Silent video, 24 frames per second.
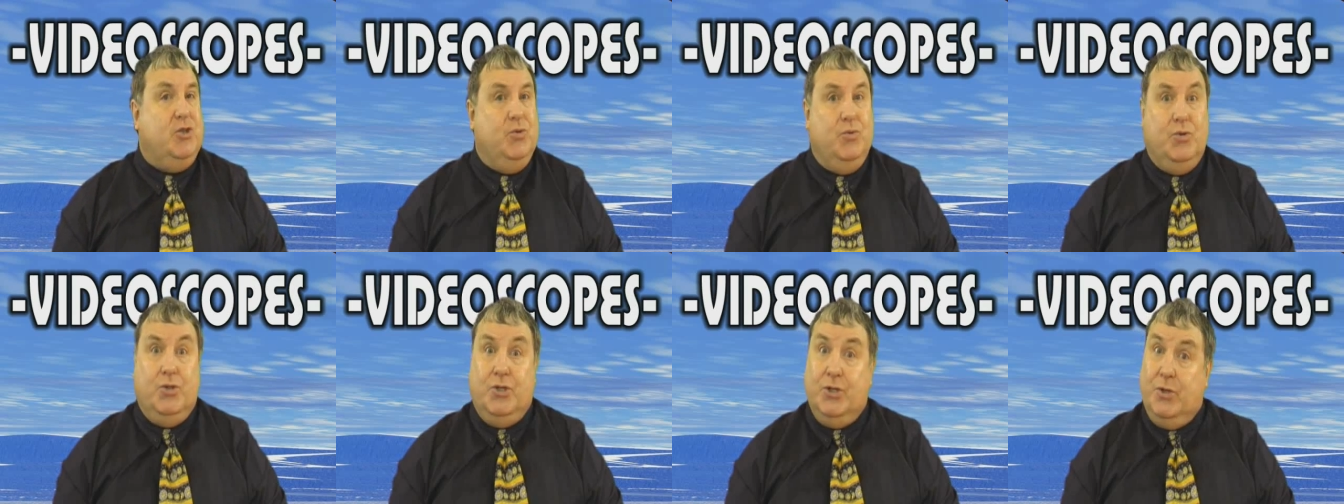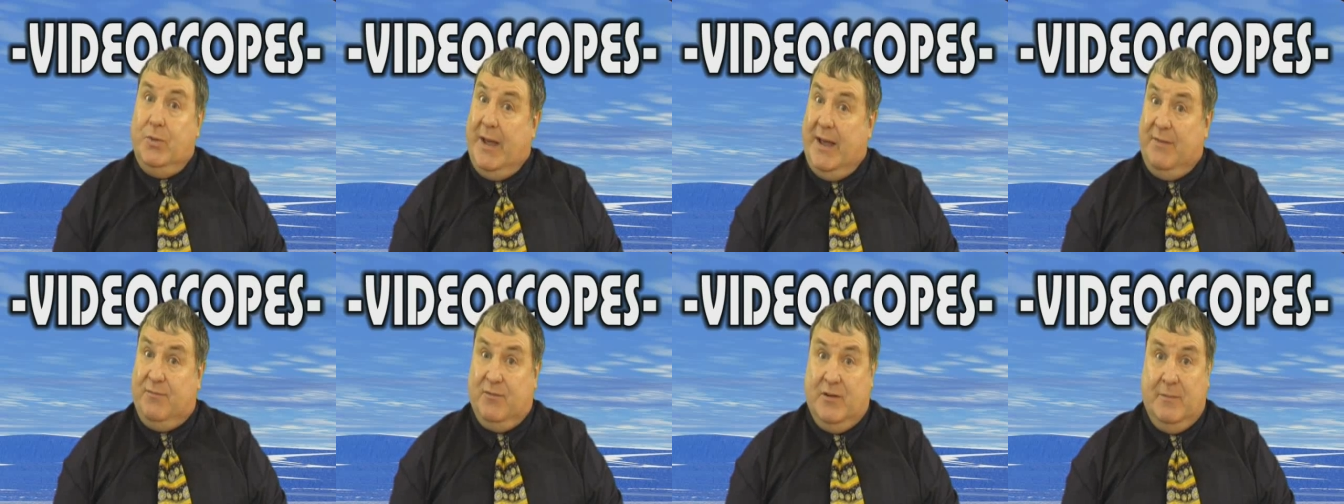you
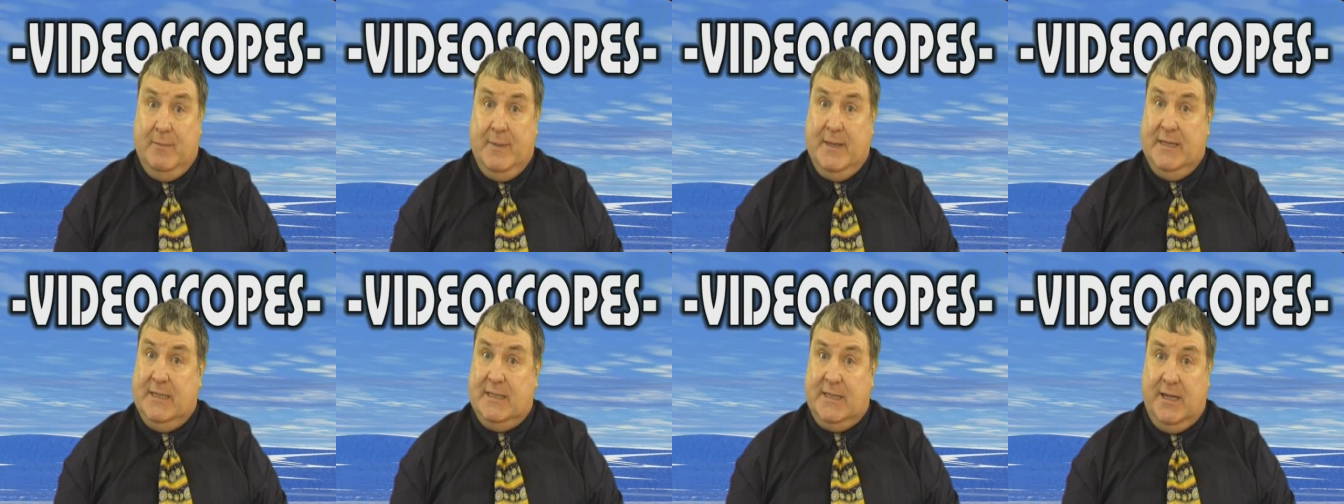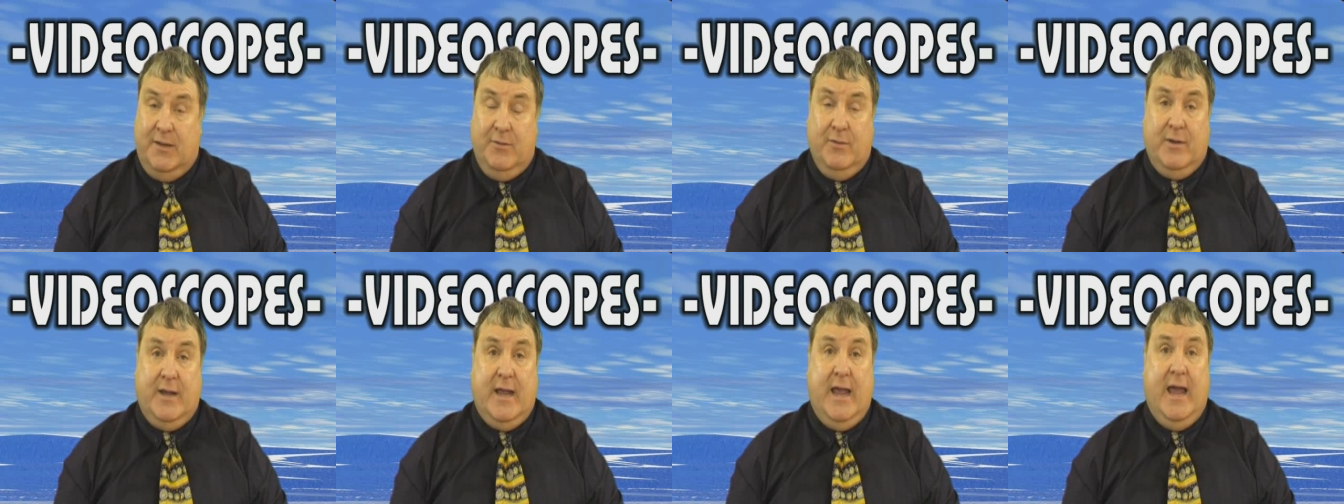do have to be
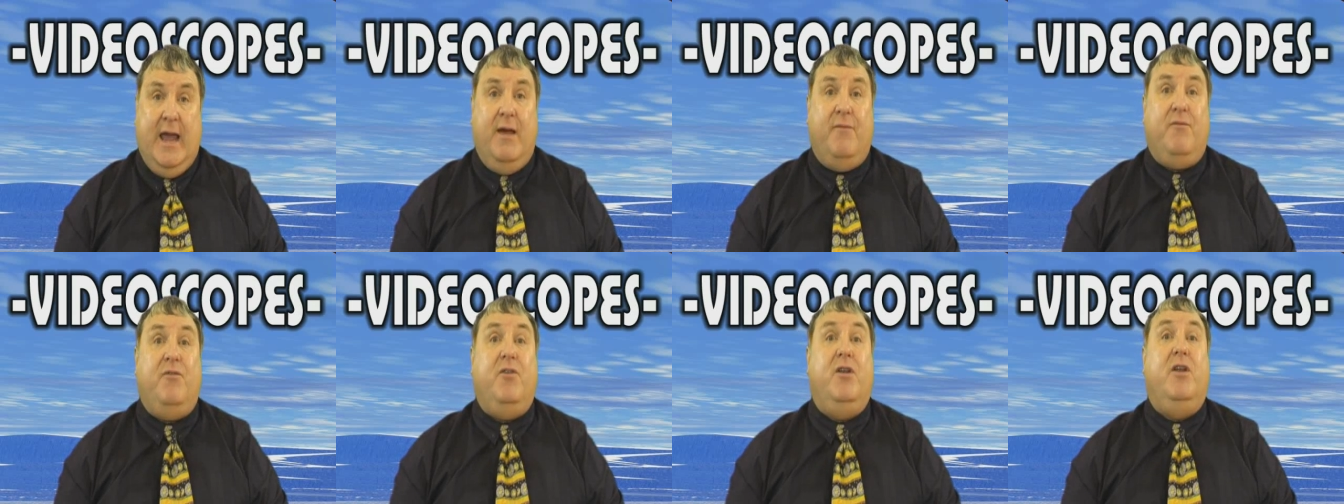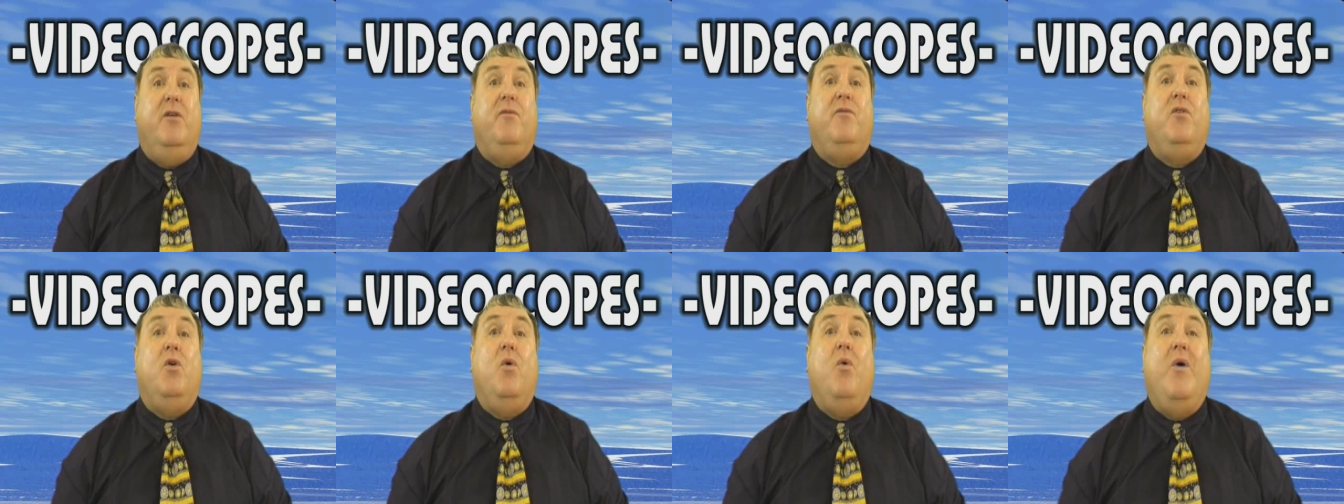so
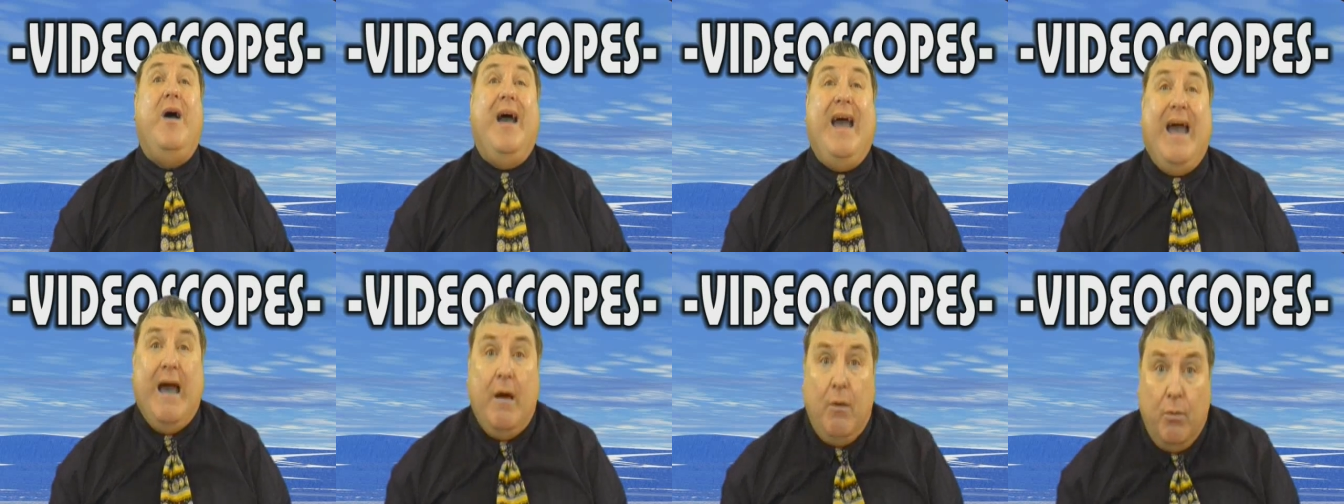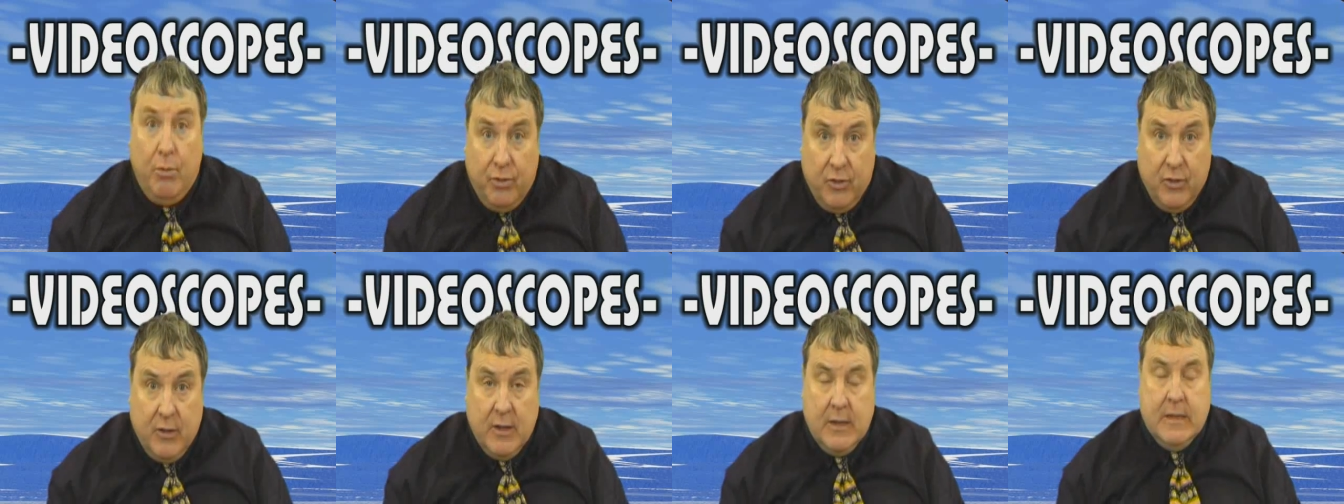careful of your
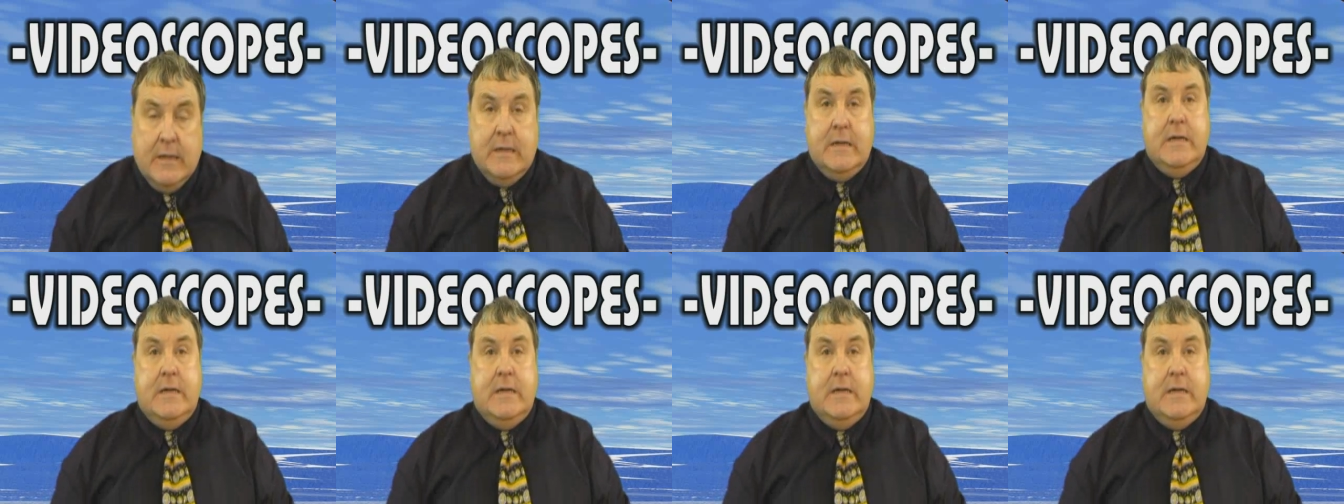health.